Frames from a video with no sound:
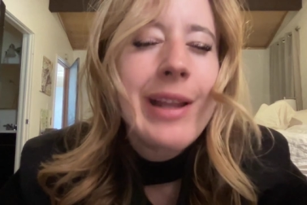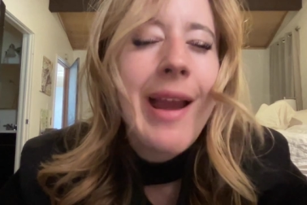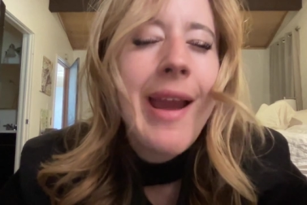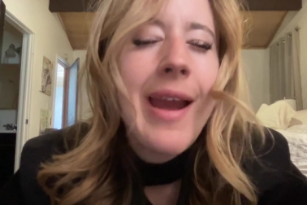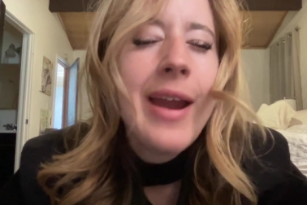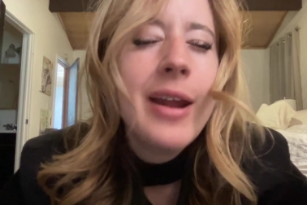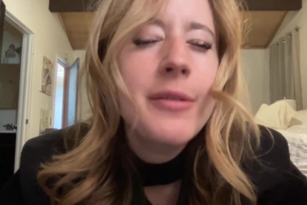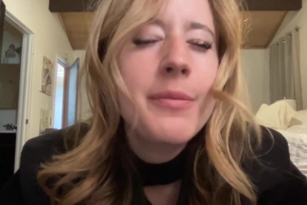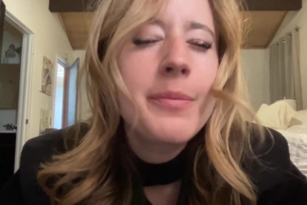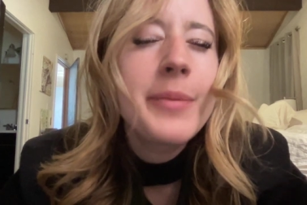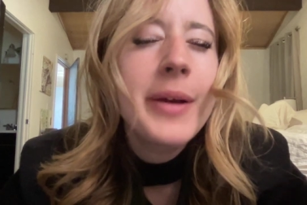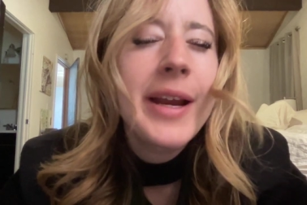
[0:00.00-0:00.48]

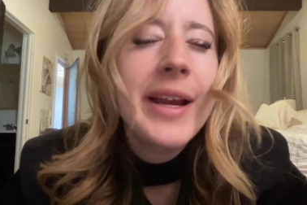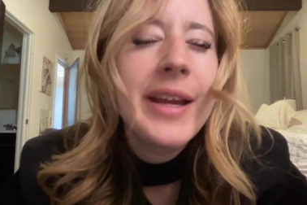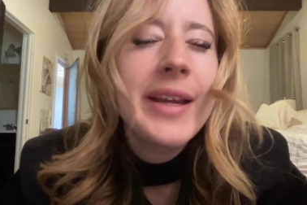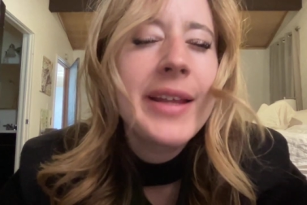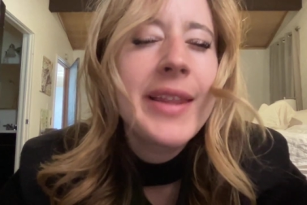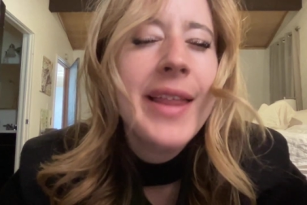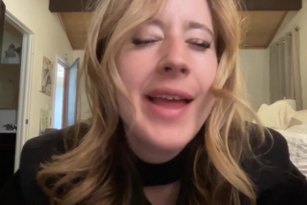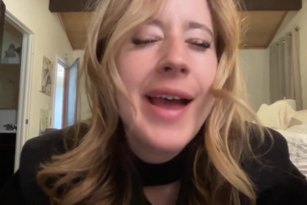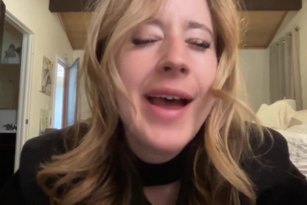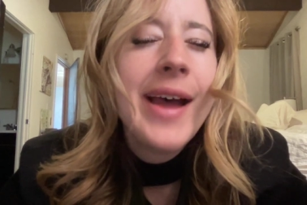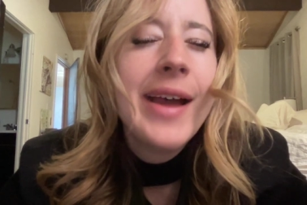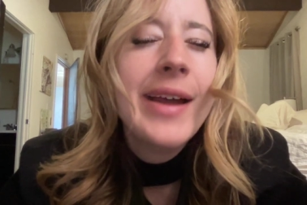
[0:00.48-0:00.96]
i pray
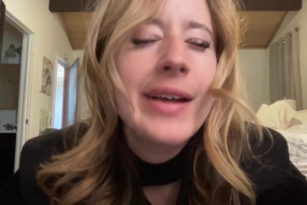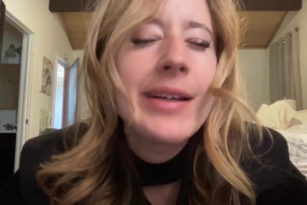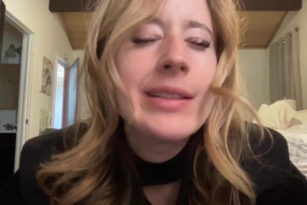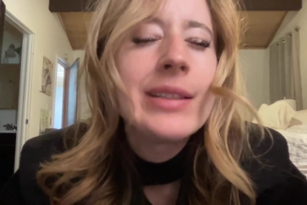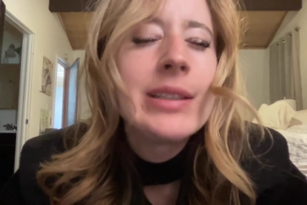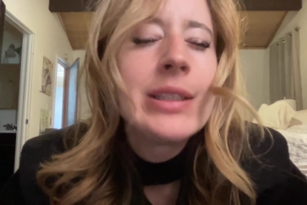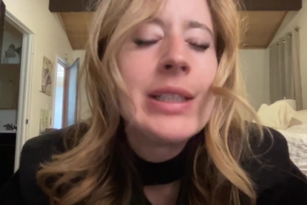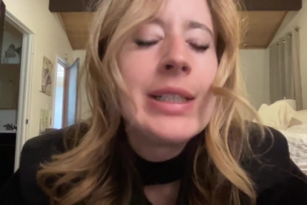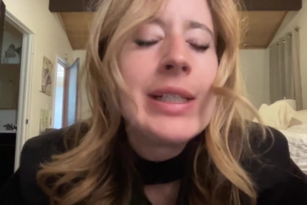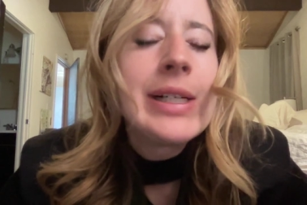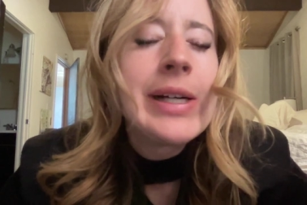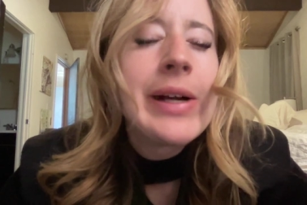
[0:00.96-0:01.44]
that
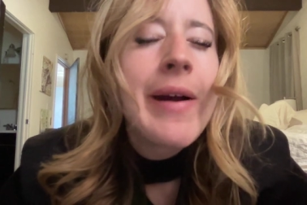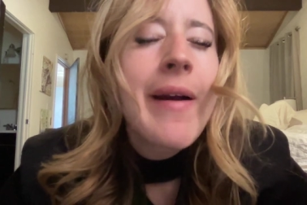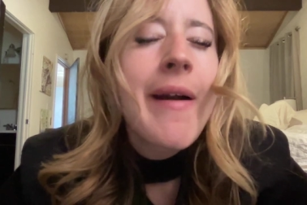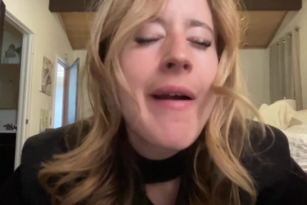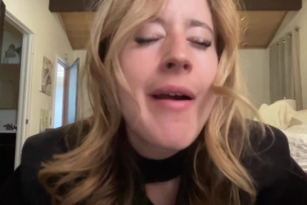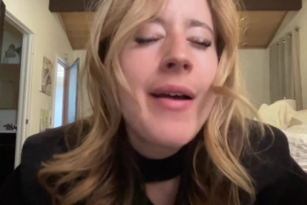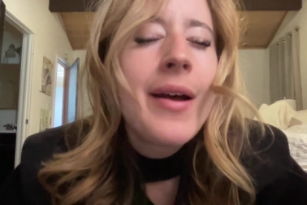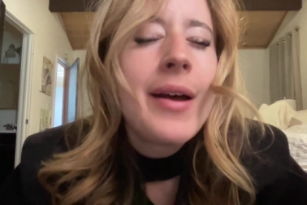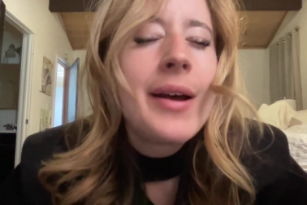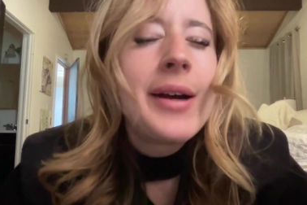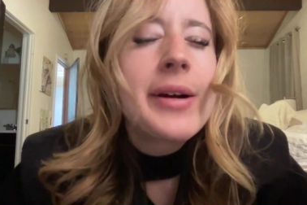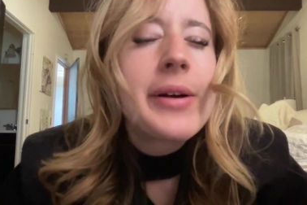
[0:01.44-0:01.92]

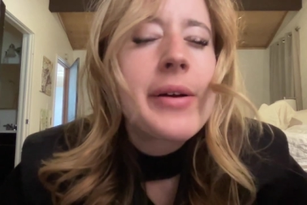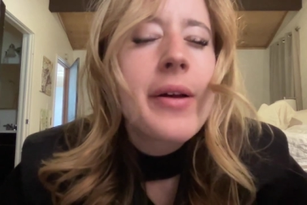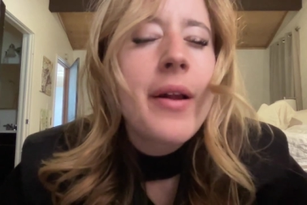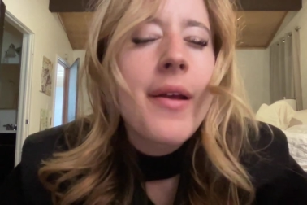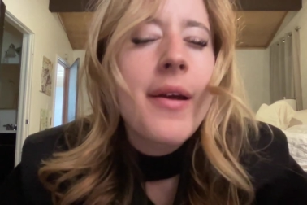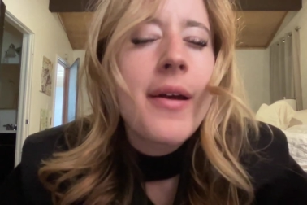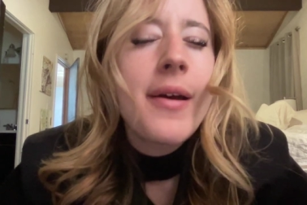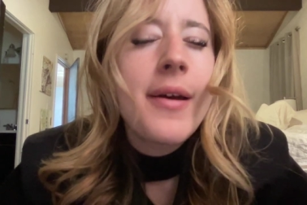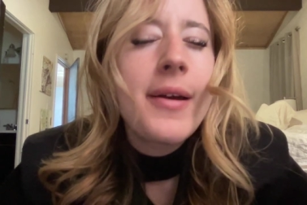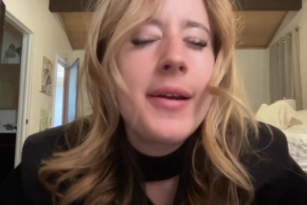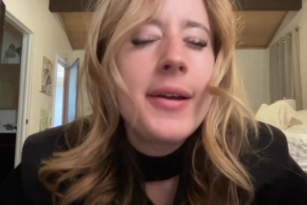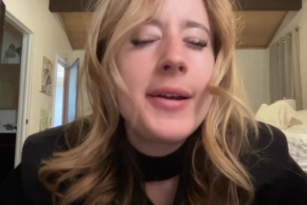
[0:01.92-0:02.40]

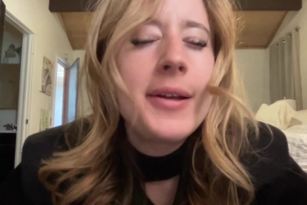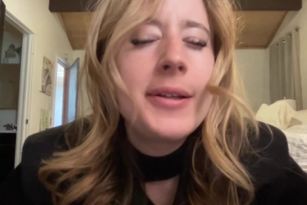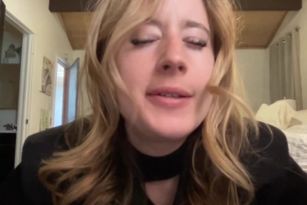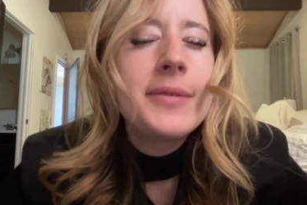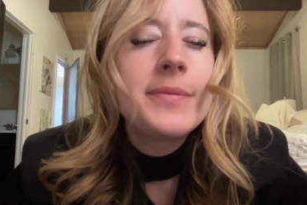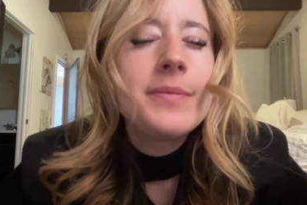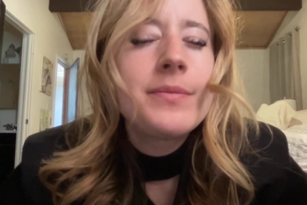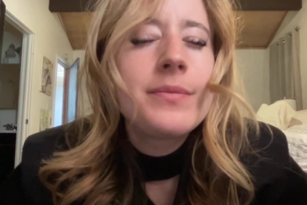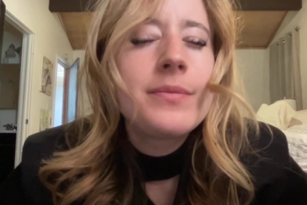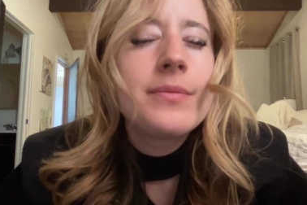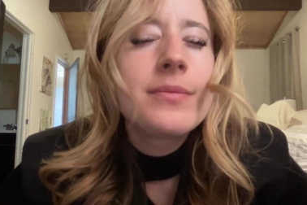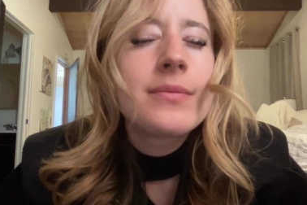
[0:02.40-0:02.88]
um
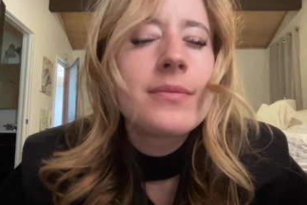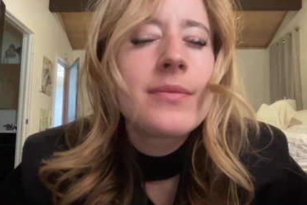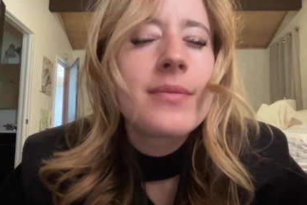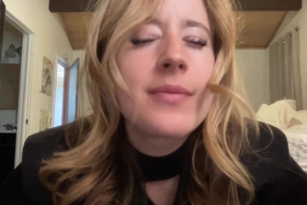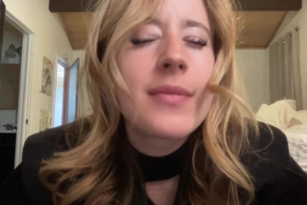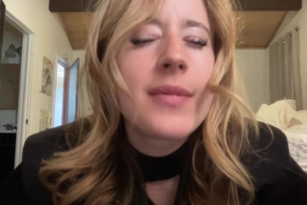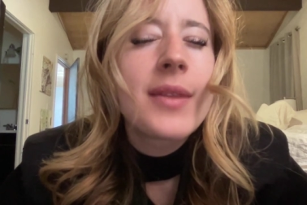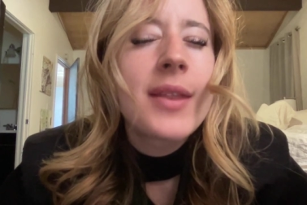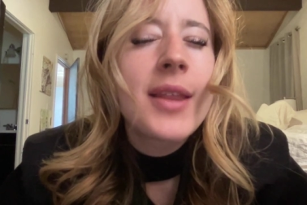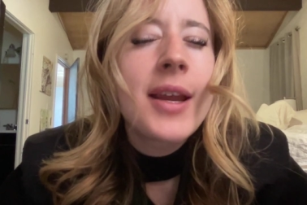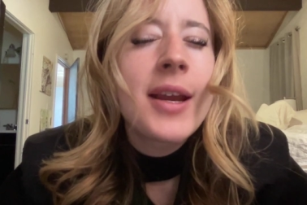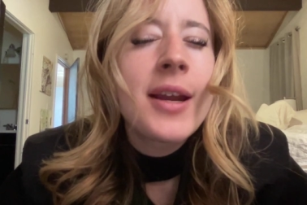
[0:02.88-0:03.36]

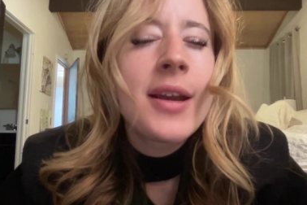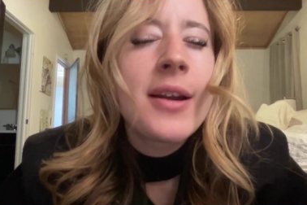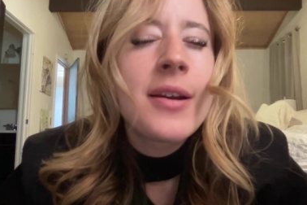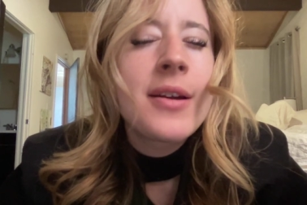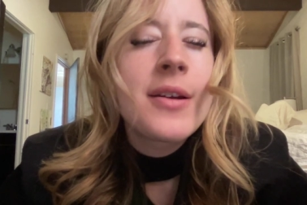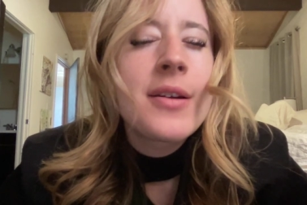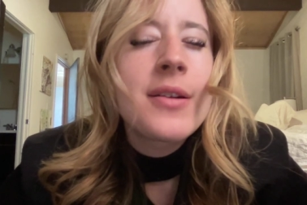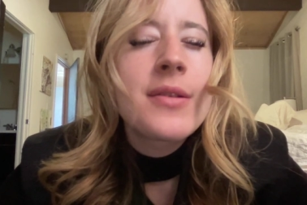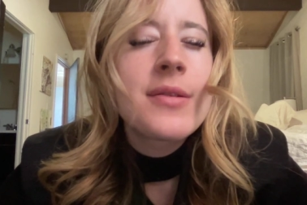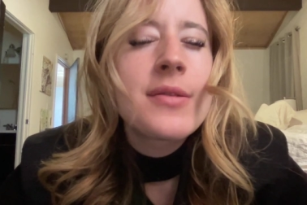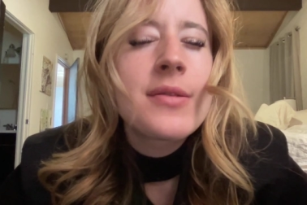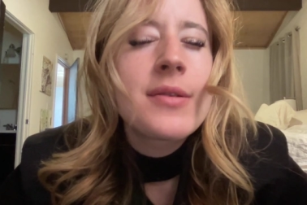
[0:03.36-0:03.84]

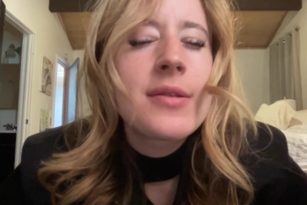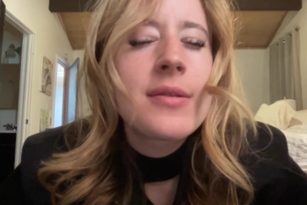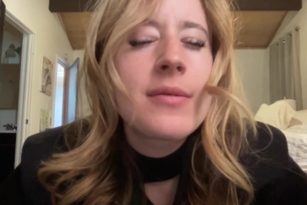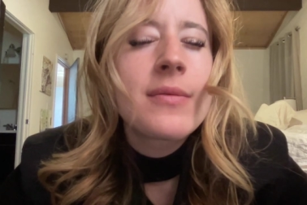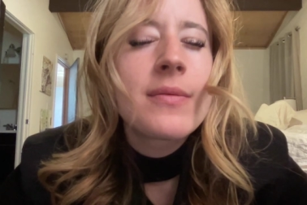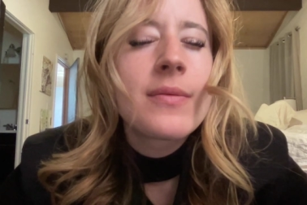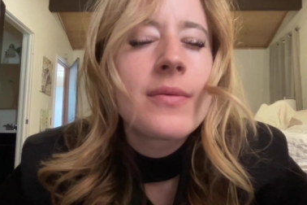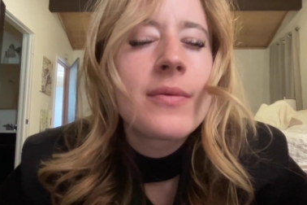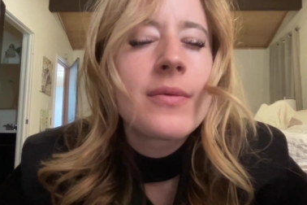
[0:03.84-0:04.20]
there's